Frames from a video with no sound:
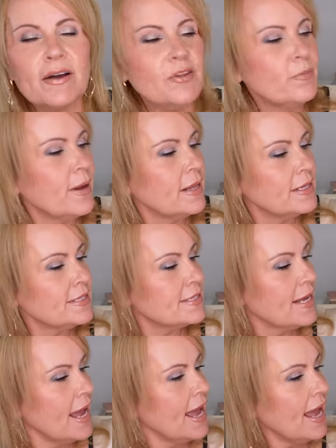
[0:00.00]
on their
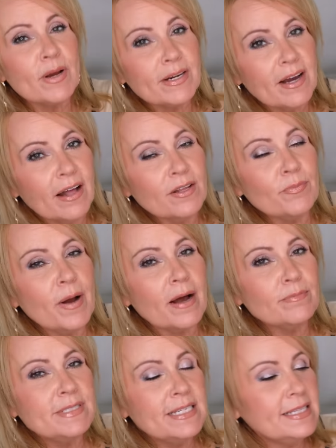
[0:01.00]
palettes. When
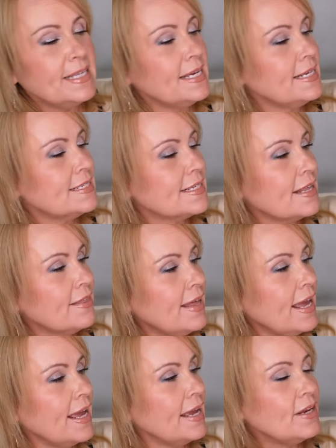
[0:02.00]
ColourPop did these,
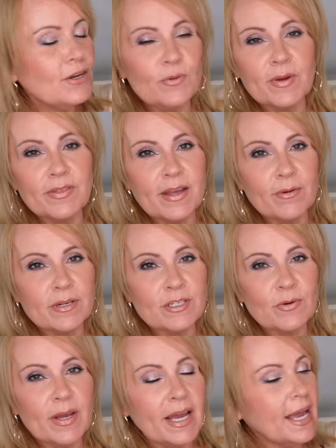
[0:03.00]
they knew what they were
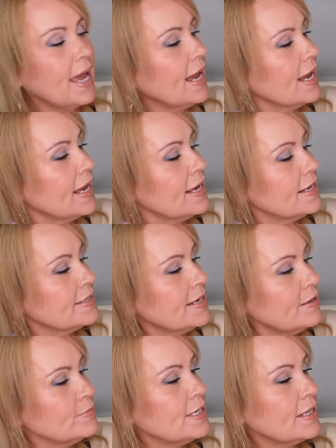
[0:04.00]
doing. And
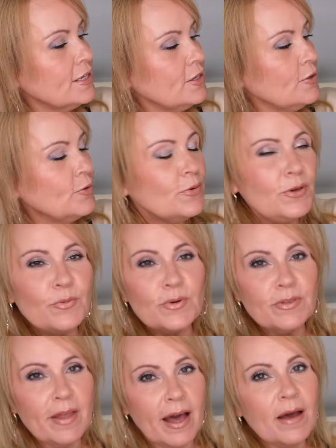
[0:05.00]
I'm telling you, you
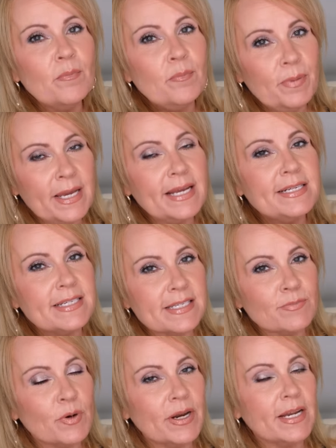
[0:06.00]
will not be
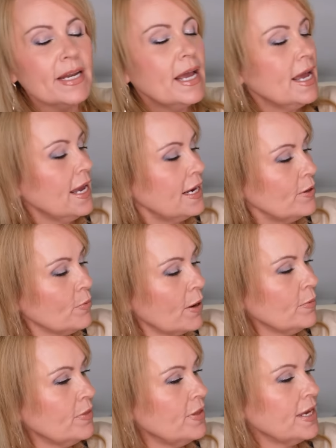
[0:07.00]
disappointed. And you're
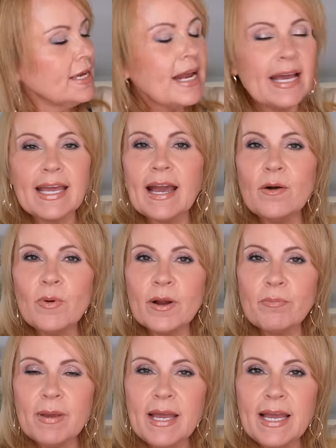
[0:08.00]
probably thinking, I can't
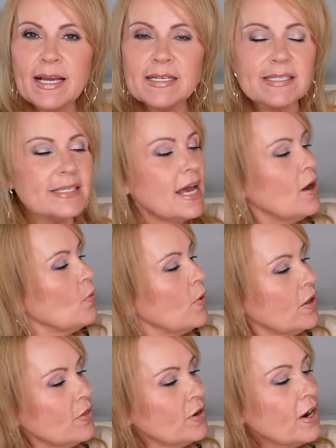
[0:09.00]
wear pinks.
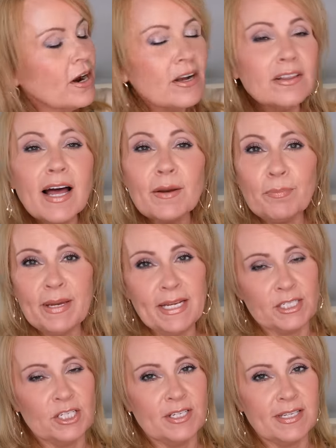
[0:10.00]
Well, there are a lot of
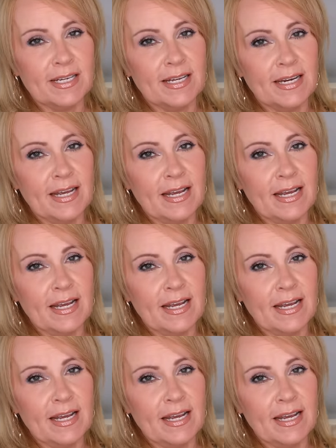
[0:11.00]
peaches in